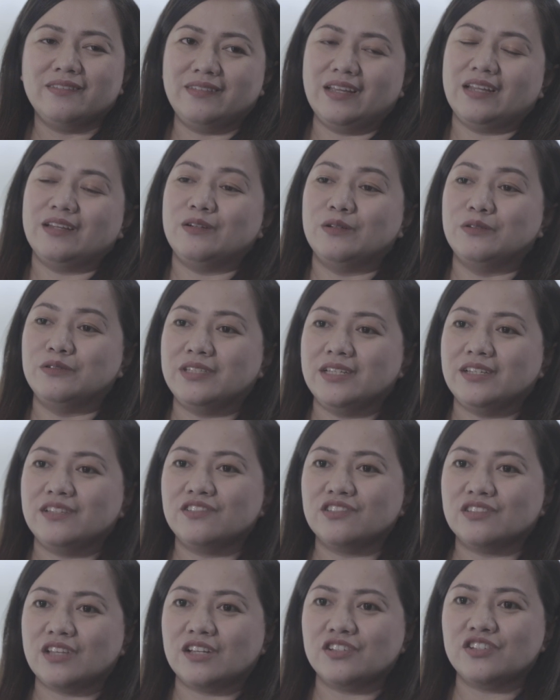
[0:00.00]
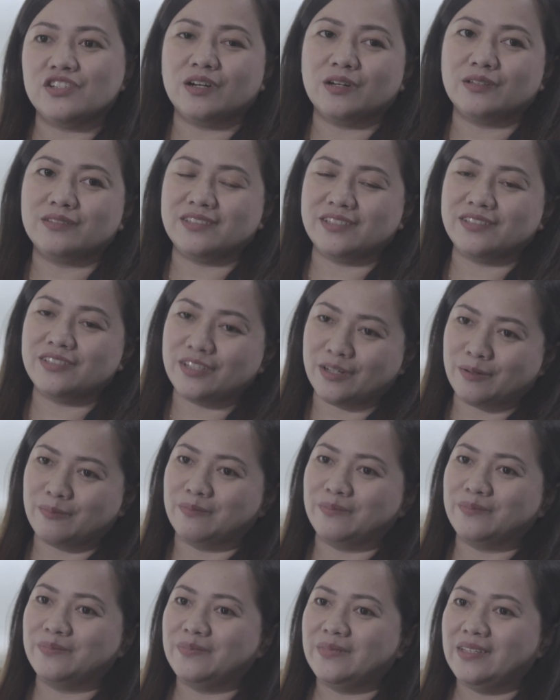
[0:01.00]
that using such a system,
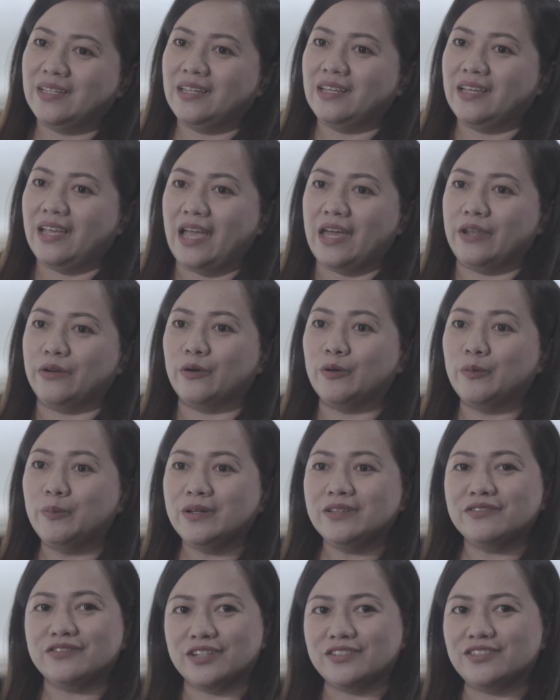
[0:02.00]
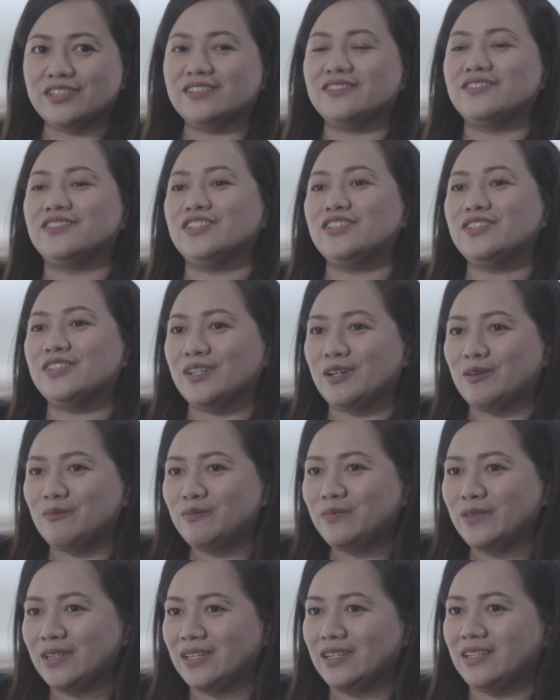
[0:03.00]
an urban transit system